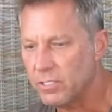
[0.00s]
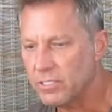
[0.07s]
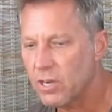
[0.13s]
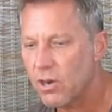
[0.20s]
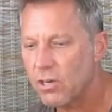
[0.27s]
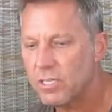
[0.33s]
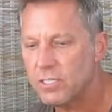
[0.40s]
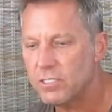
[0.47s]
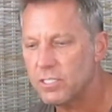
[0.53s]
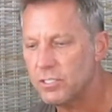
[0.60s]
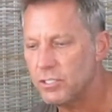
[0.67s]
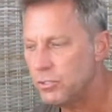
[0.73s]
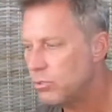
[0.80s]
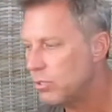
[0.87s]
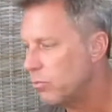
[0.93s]
It's hard to, to
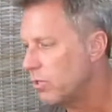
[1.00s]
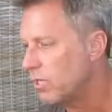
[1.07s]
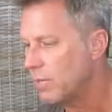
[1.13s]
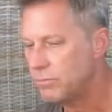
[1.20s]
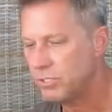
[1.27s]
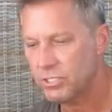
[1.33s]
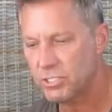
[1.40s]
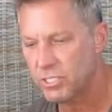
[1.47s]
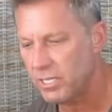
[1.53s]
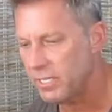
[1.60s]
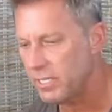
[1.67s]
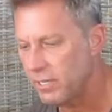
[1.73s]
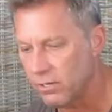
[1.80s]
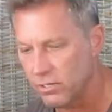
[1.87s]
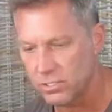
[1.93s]
do it when I'm just
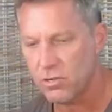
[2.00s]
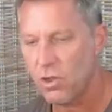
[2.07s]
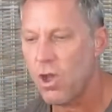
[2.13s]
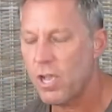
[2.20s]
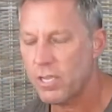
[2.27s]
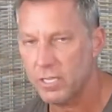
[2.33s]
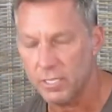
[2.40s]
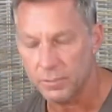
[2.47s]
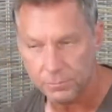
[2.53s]
sitting here talking.